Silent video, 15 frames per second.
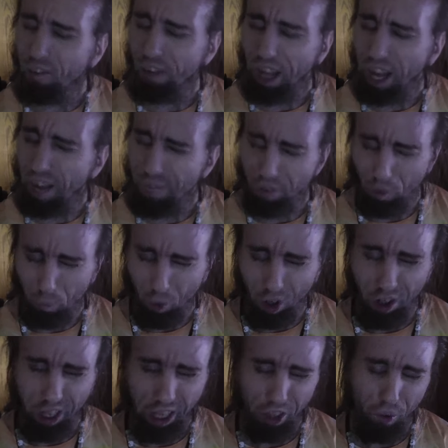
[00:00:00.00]
to have your
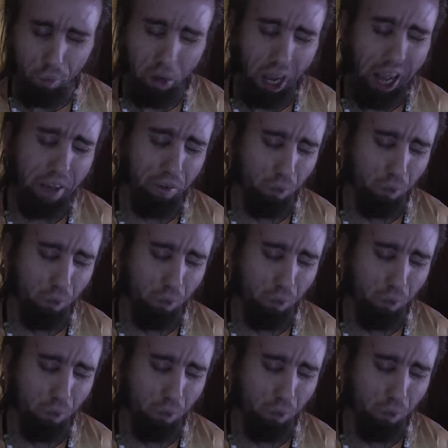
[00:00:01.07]
word that you guys